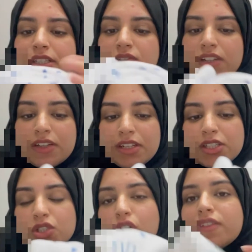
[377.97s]
it's really
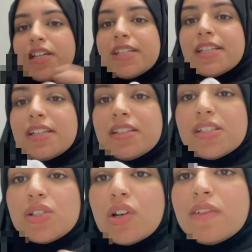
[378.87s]
really soft it has like
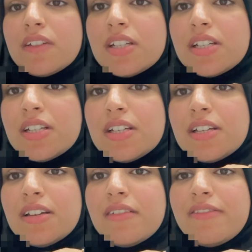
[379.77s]
this soft
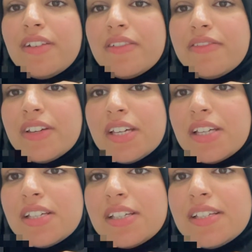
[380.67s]

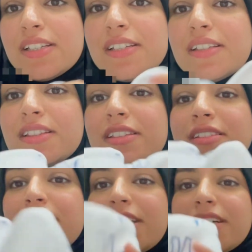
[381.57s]
fluffy
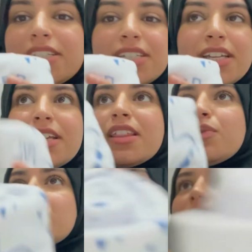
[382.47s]
thing underneath
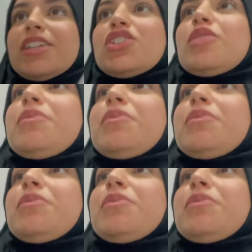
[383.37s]
which again should